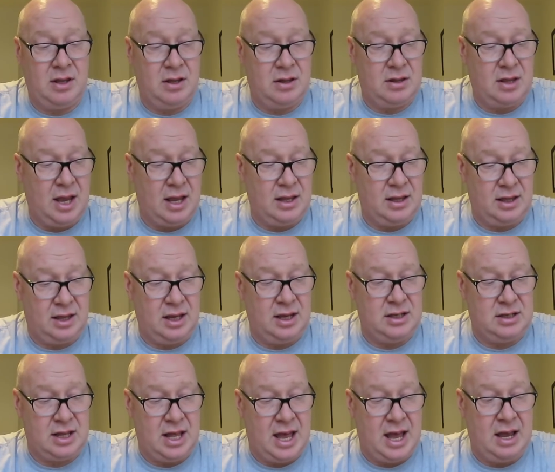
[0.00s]
The thing
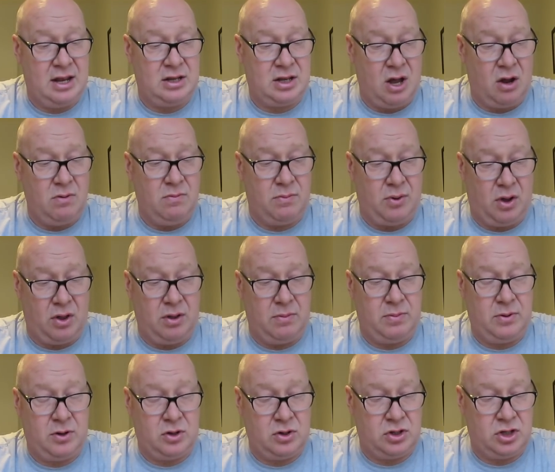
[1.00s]
is there, don't bother,
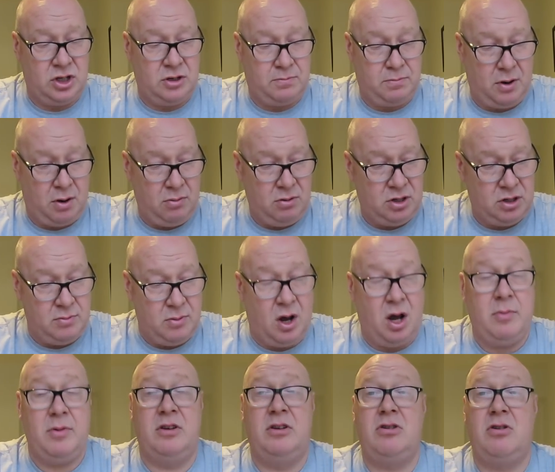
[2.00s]
because she's probably, well, she
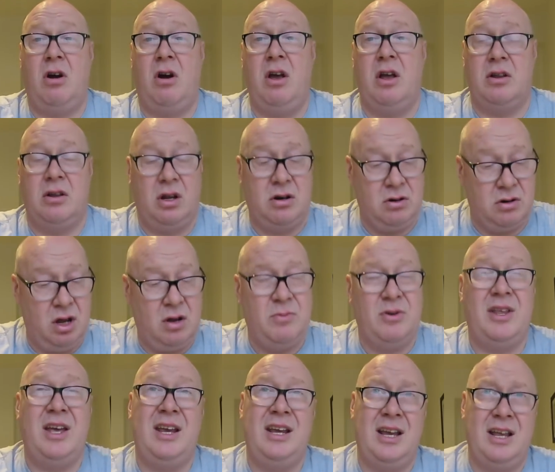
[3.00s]
might be, try it, I don't know,
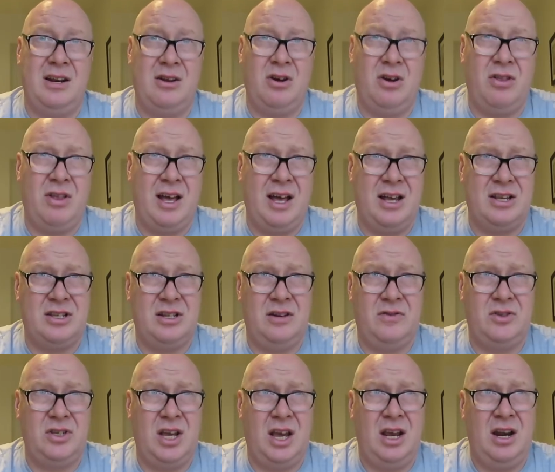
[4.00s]
but there you've got that hassle
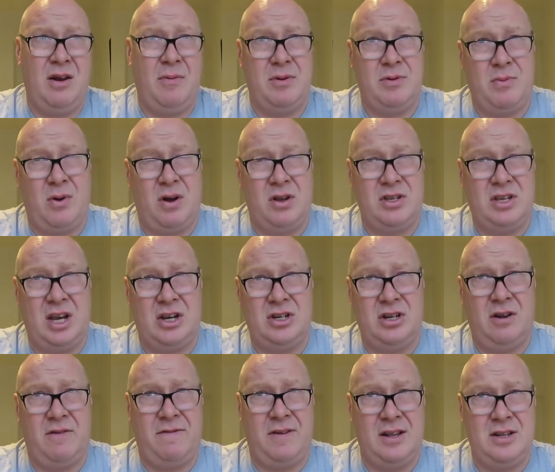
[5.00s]
of saying I'm a
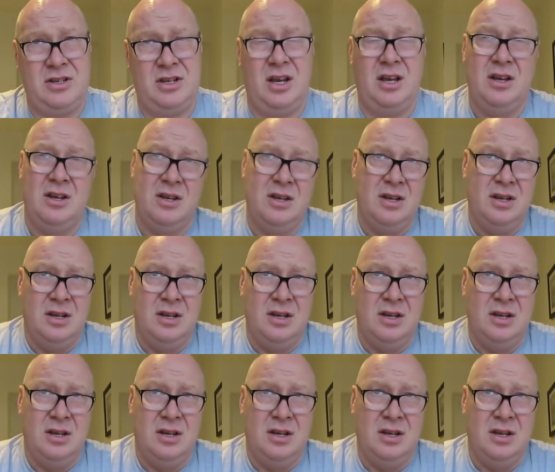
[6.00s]
bisexual, I fancy her.